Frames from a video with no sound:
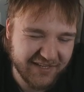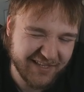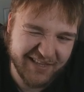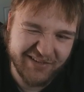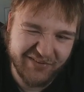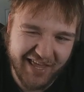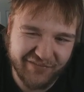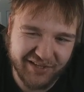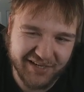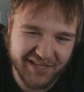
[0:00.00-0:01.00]
They don't have
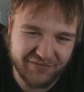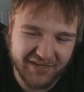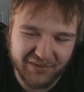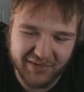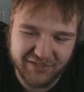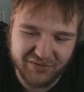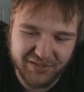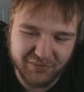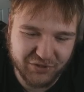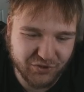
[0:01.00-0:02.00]
a lot of life anyway, so I don't
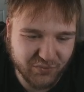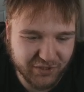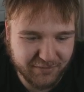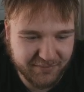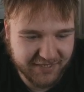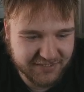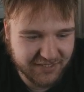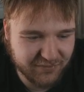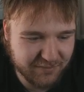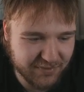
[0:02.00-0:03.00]
think we're too worried about banish. I
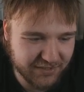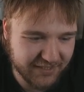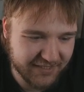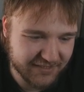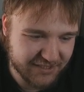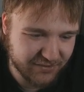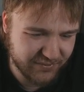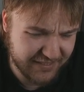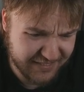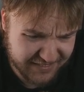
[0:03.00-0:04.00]
think we mulligan and see what
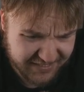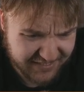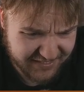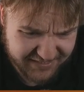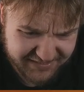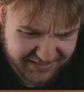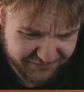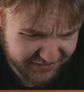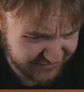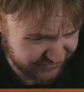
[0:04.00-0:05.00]
we get. This is
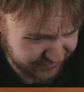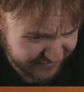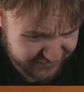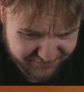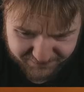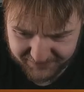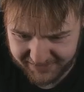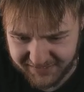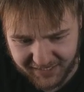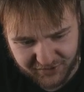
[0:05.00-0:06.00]
definitely a little better.
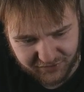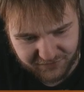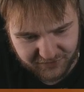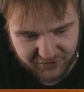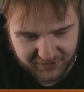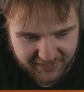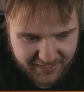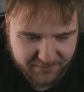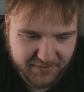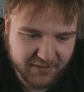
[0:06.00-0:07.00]
It's not good for the early
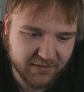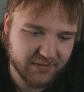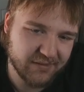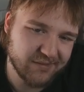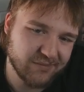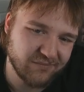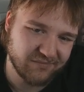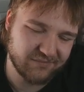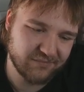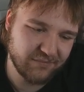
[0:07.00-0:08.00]

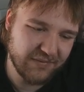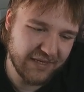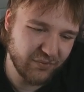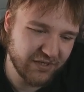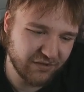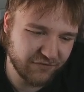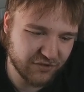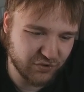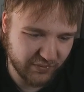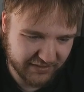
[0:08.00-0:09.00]
game. They will get the
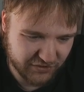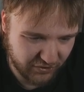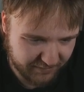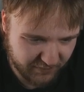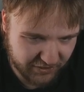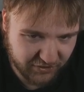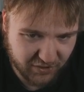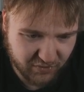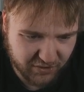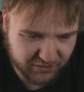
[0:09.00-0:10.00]
first swing, so I mean we could
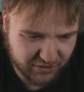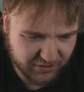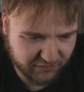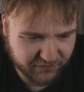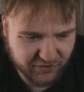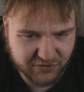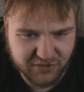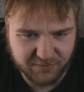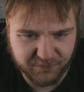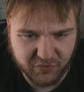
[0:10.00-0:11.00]
go Arlong
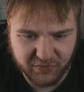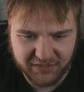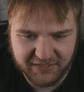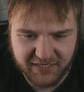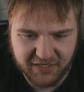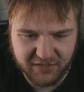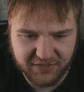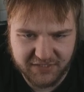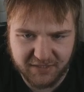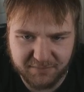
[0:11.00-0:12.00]
first, really take on
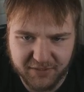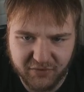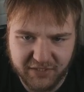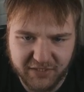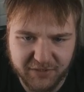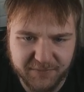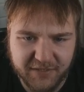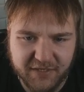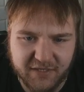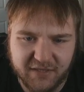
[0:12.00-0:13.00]
the tempo here.
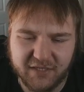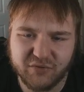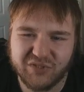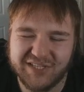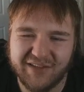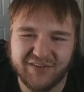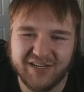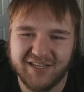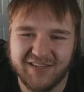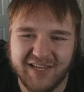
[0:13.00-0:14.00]
They go 7,
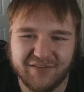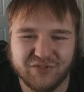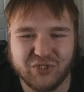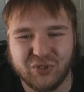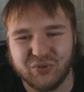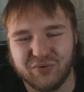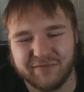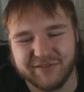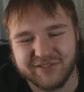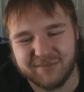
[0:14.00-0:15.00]
and then they have 2
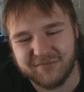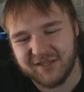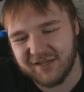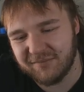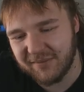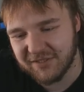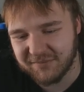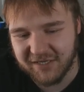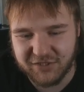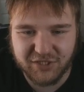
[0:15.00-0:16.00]
for something, maybe some
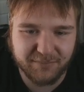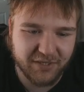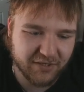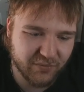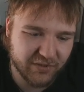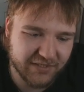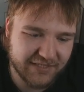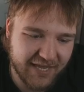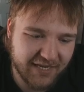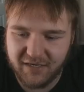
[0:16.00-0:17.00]
kind of chump blocker. We're going
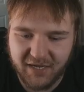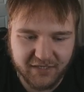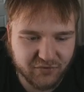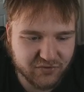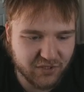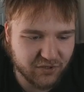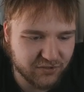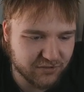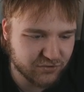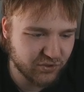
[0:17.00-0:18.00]
to take, not use the
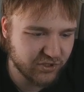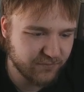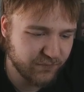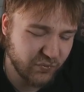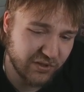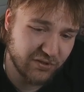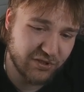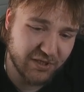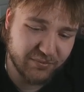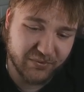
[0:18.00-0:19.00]
Arlong trigger. We could
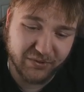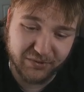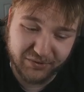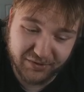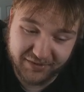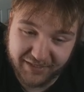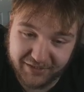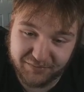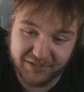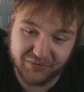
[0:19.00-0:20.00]
double Arlong. That
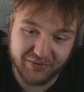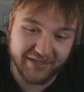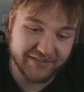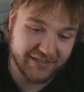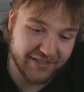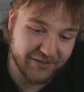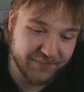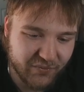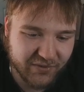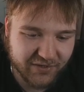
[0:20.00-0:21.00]
could be crazy here.
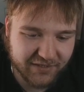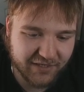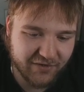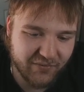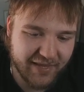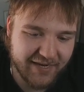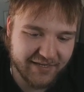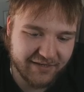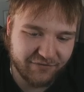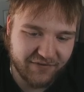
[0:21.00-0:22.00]
We are going to go 8
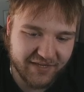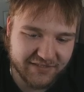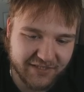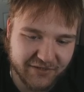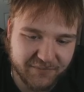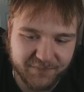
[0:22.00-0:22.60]
into face here,